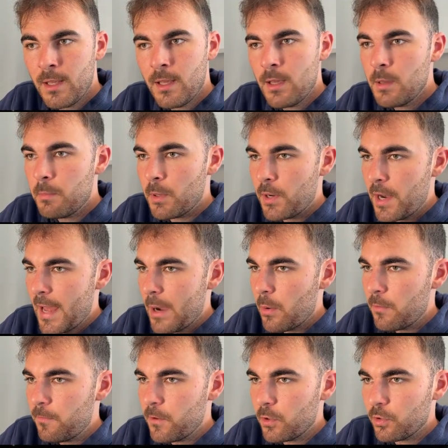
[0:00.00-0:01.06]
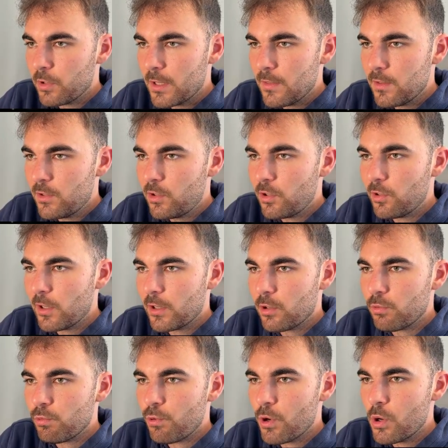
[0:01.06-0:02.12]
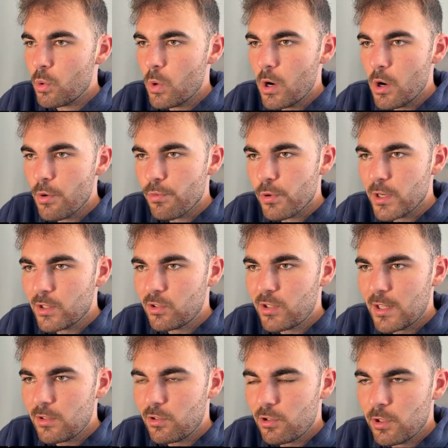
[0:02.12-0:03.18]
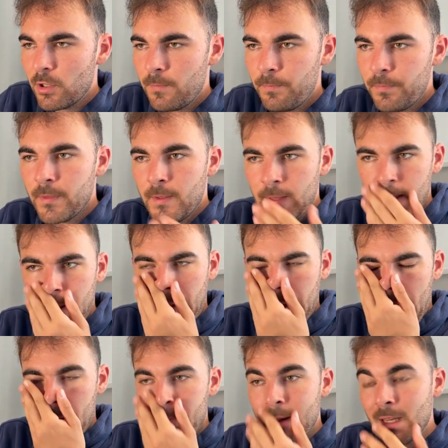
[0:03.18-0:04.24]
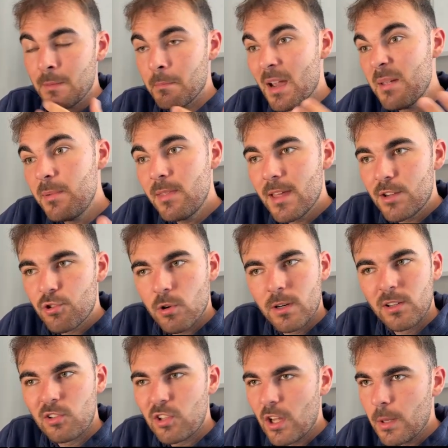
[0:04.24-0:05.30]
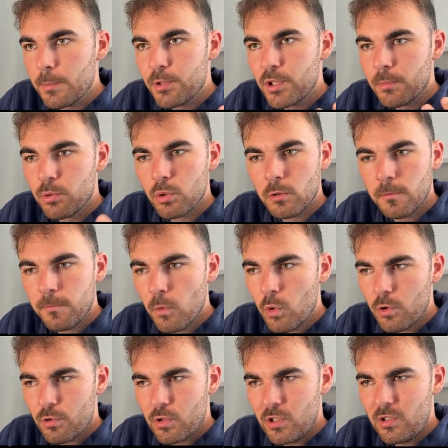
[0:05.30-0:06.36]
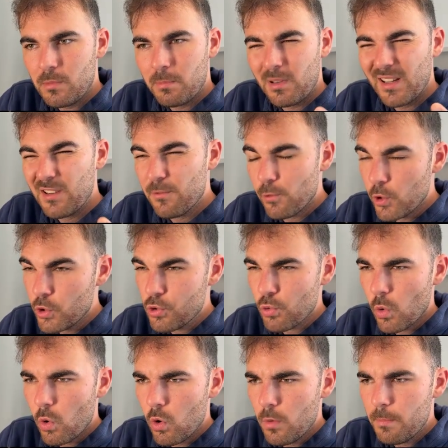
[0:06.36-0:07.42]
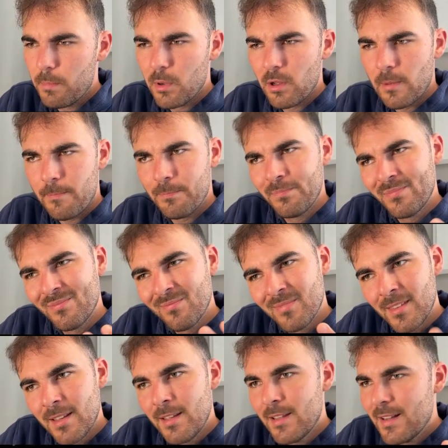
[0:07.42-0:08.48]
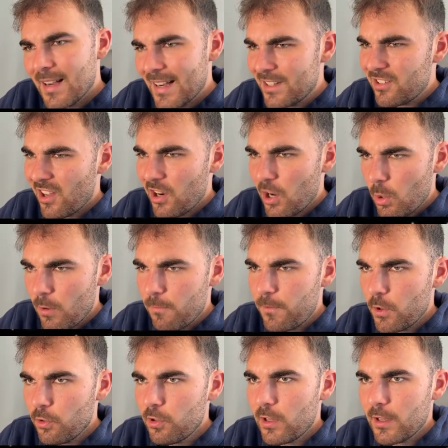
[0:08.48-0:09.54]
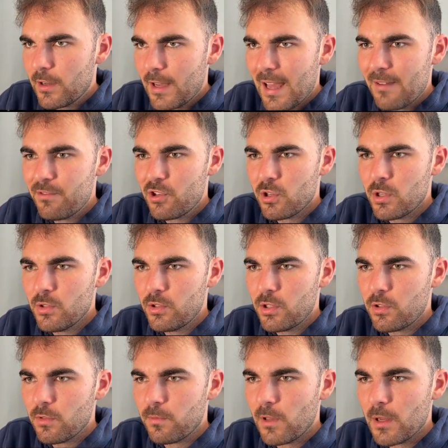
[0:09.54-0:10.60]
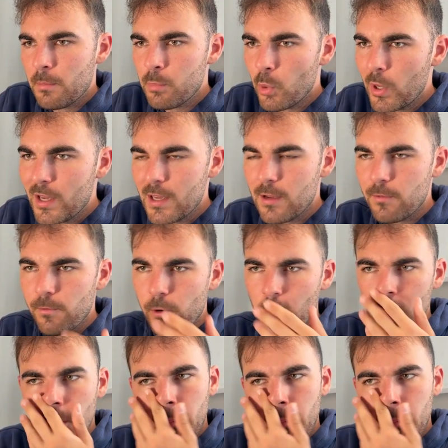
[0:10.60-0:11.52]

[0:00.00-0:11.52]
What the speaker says: But now it feels like this is like a real overextension. I mean, maybe they're trying to set up some sort of fortress and play for a draw, but I don't know, it feels like I have chances of like breaking through.